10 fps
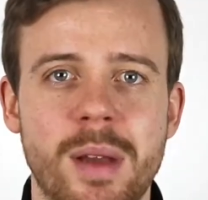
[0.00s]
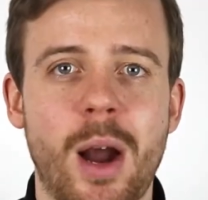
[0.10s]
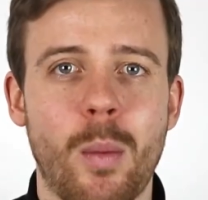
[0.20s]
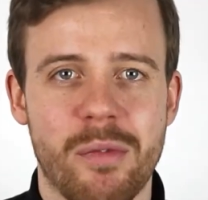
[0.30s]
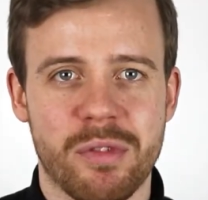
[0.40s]

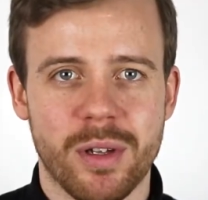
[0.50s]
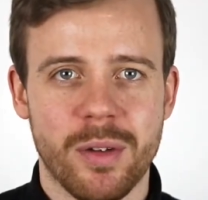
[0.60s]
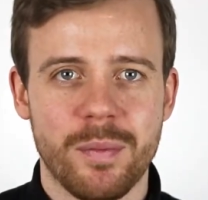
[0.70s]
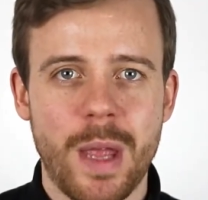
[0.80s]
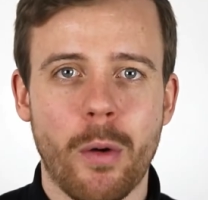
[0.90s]

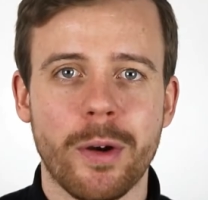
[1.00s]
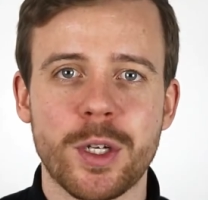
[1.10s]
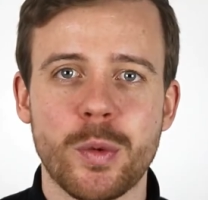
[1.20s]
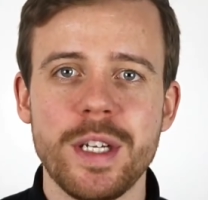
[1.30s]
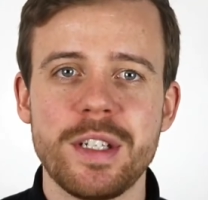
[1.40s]
However, there are
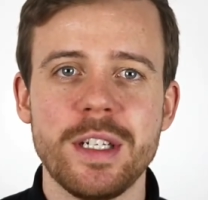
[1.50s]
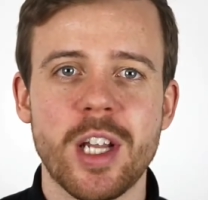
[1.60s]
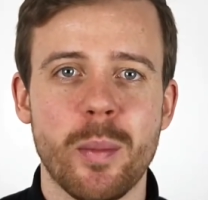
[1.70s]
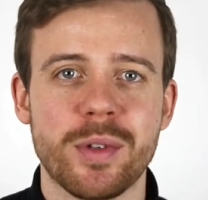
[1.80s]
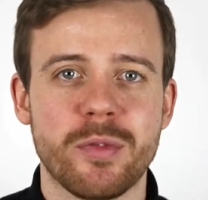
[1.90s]
increasing
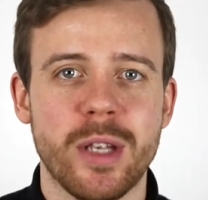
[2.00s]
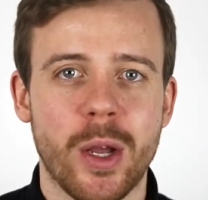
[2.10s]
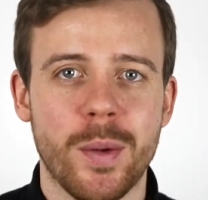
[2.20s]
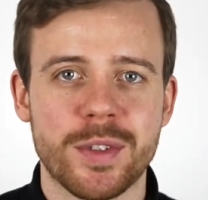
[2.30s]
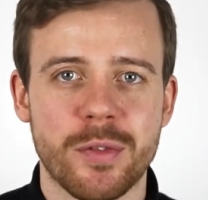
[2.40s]
numbers of
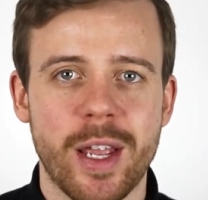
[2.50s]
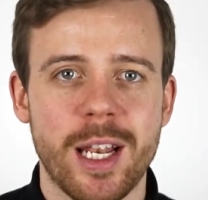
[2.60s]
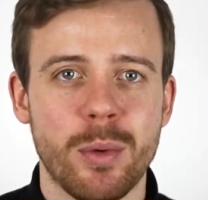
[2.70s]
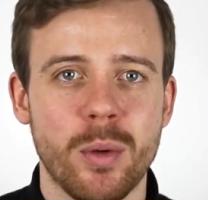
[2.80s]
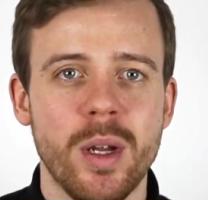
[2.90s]
loans
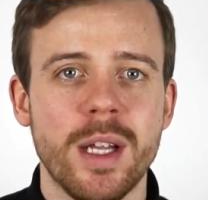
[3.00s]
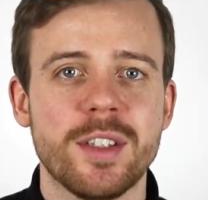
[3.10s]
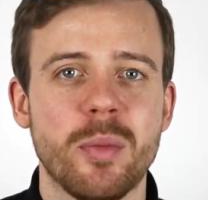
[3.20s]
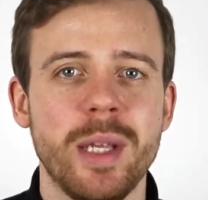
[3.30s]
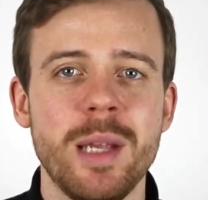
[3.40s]
available
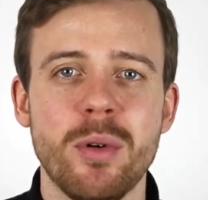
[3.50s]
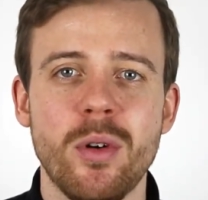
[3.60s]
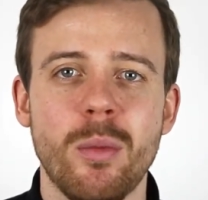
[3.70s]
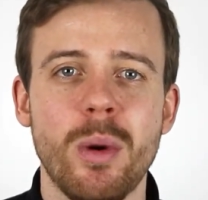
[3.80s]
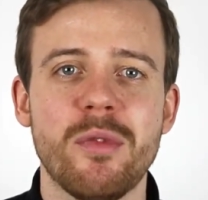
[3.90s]
to
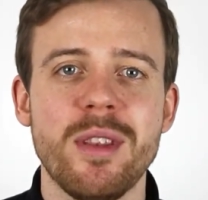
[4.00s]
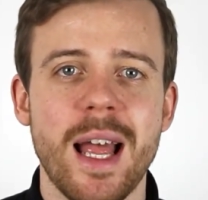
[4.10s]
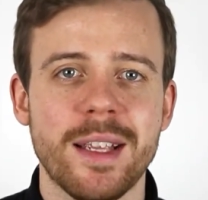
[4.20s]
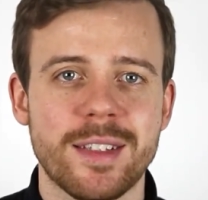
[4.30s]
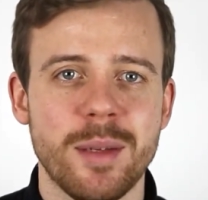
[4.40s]
people with
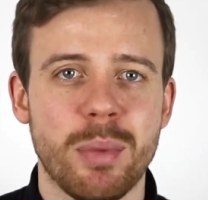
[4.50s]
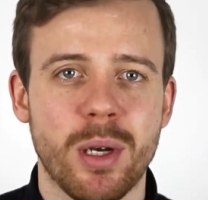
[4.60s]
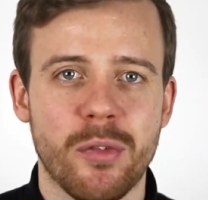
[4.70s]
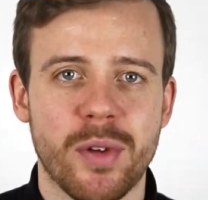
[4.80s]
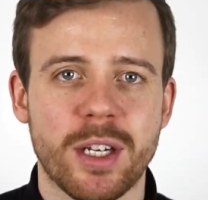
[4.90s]
less than
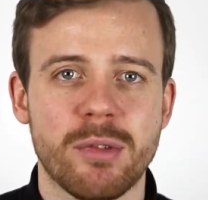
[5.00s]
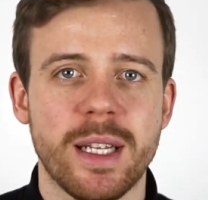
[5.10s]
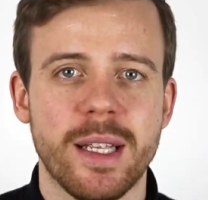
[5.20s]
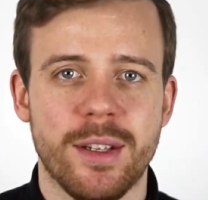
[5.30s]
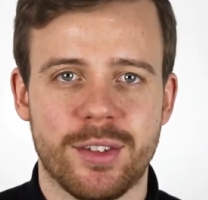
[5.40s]
perfect
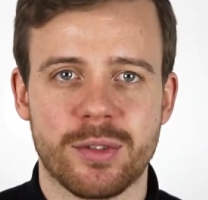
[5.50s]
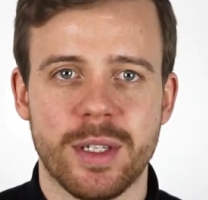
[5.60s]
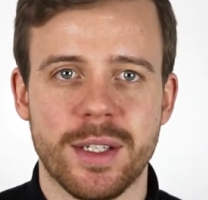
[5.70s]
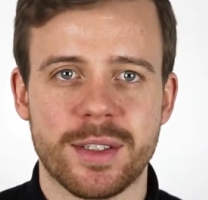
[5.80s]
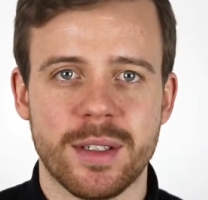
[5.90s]
credit
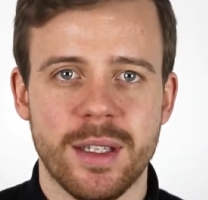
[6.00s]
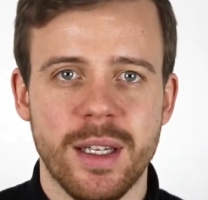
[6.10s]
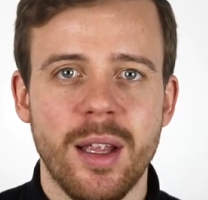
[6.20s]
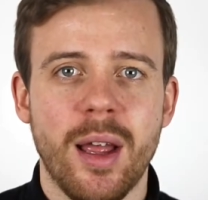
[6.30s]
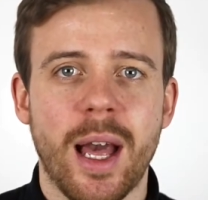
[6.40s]
histories,
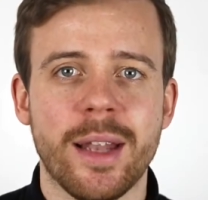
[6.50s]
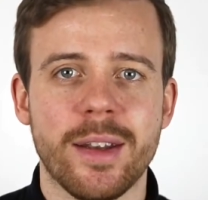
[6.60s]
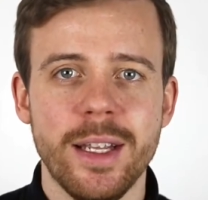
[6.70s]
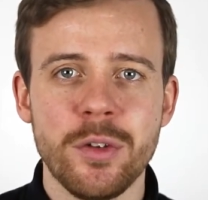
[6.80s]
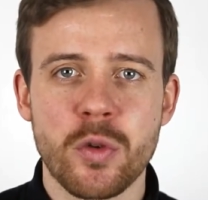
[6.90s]
and
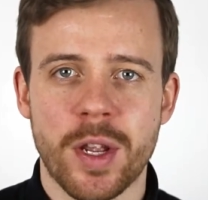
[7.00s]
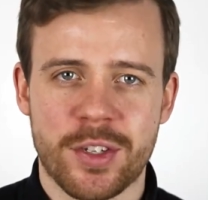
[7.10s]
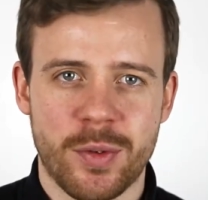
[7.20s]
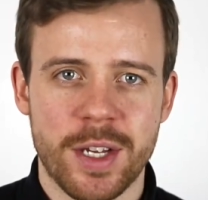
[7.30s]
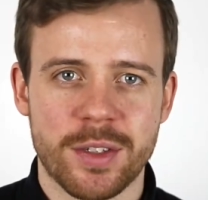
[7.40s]

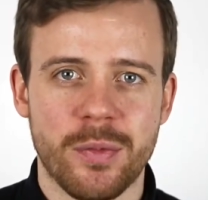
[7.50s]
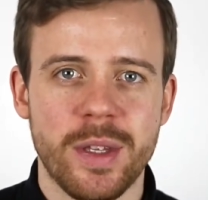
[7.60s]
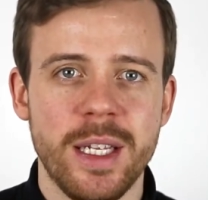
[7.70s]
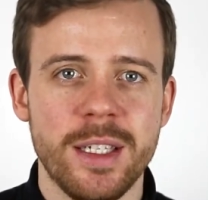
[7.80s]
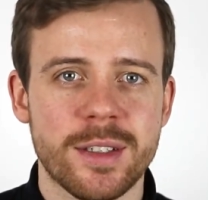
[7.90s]
interest rates on
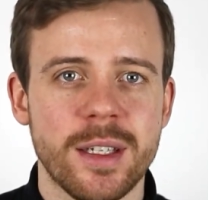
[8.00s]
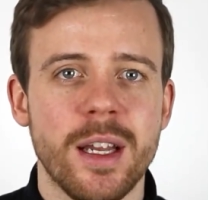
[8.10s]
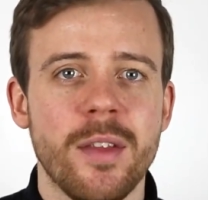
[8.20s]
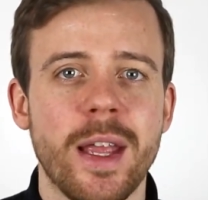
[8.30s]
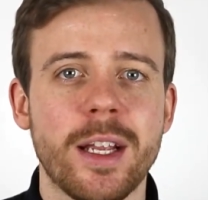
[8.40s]
these,
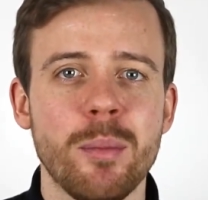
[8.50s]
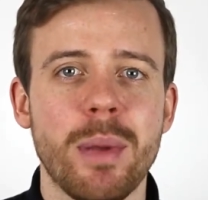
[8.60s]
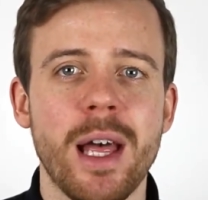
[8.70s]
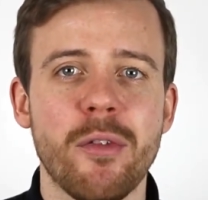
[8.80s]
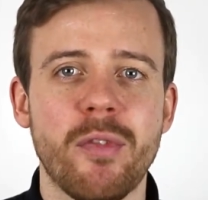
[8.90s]
they
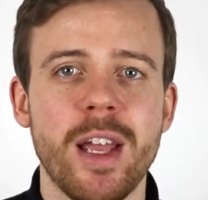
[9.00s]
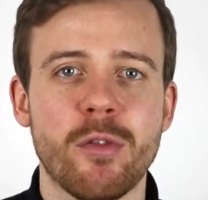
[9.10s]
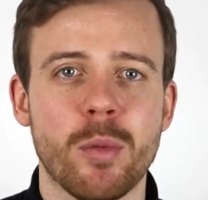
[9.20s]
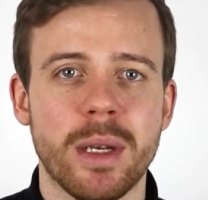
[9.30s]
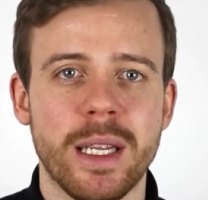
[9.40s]
compare
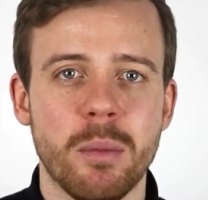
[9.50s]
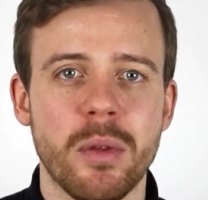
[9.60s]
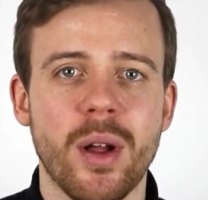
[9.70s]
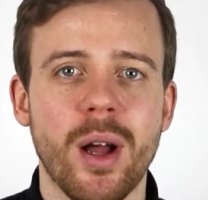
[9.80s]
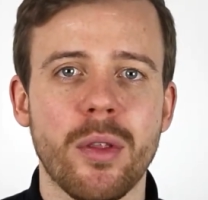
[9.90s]
favourably
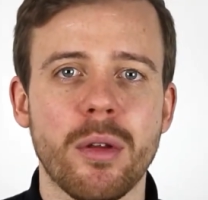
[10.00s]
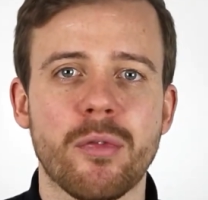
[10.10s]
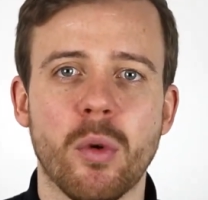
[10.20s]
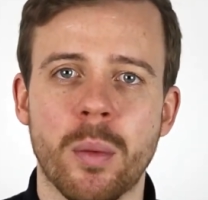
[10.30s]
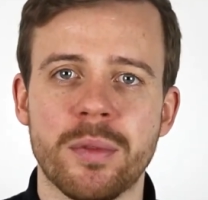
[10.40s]
with other
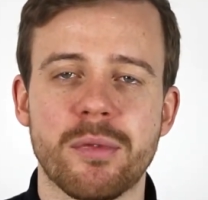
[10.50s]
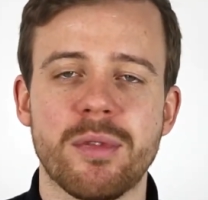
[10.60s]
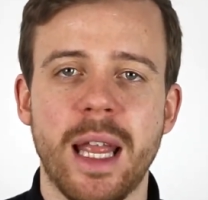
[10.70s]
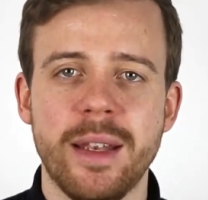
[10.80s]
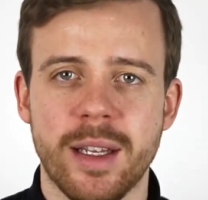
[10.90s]
forms of
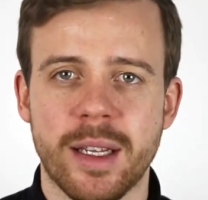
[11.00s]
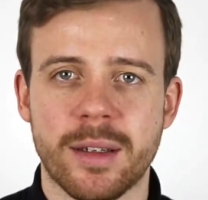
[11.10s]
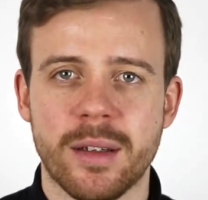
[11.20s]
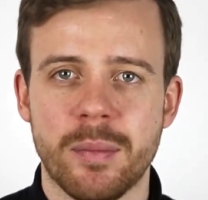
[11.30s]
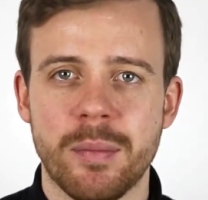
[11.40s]

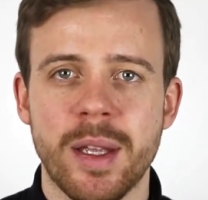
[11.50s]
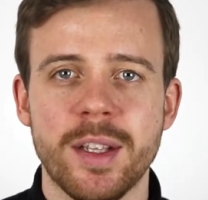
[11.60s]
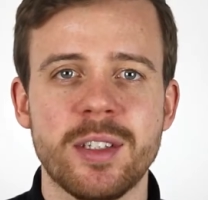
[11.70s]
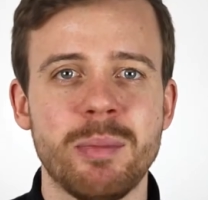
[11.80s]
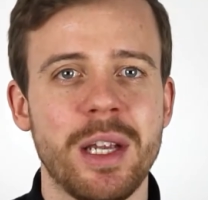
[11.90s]
lending,
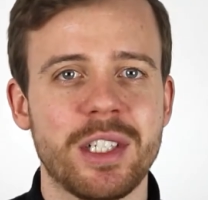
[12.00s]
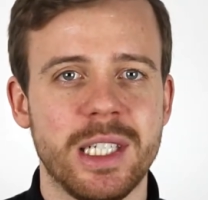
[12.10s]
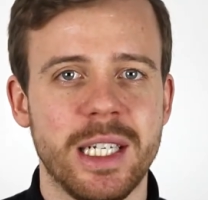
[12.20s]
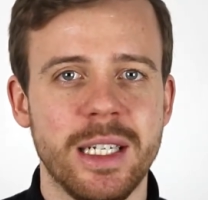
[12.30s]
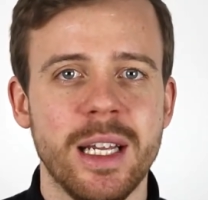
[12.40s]

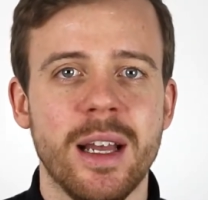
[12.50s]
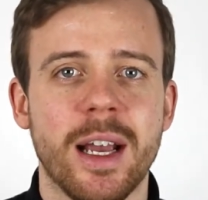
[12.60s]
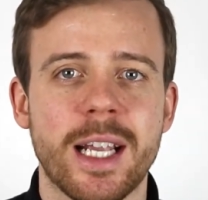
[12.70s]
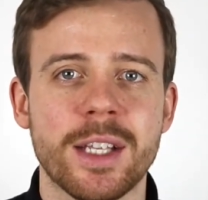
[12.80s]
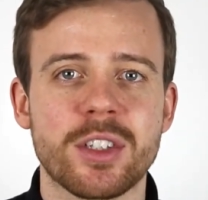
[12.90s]
especially
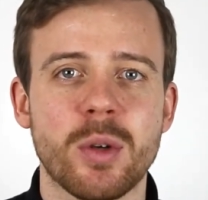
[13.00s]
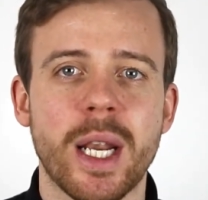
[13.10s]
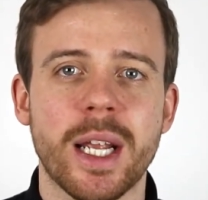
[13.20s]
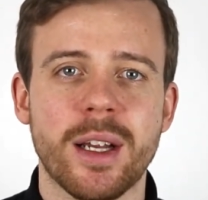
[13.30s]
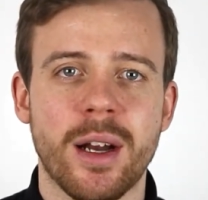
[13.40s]
against
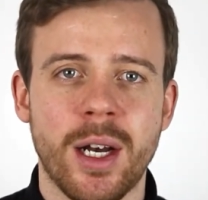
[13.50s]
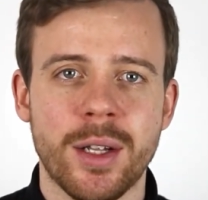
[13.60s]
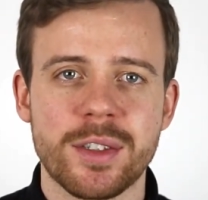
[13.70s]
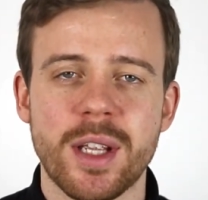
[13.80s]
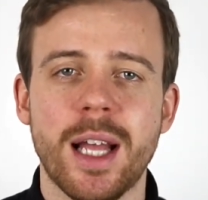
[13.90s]
credit
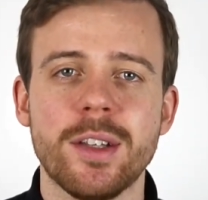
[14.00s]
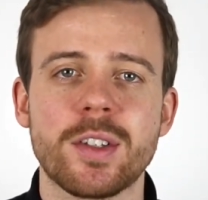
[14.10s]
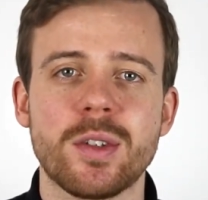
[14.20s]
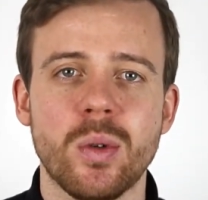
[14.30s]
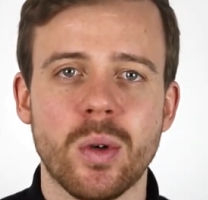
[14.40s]
cards and
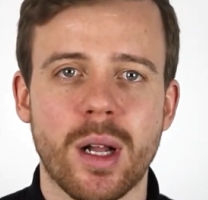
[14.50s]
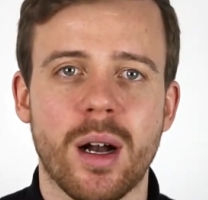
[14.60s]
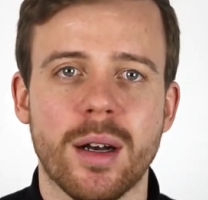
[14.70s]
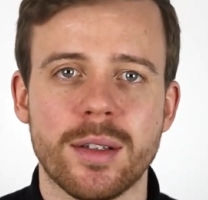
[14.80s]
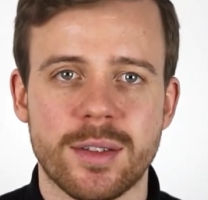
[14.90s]
store
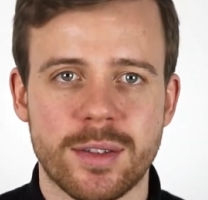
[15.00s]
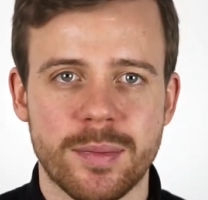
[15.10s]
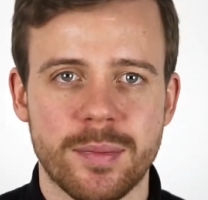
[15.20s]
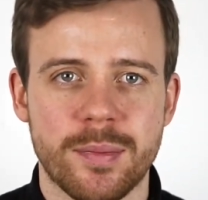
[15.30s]
cards.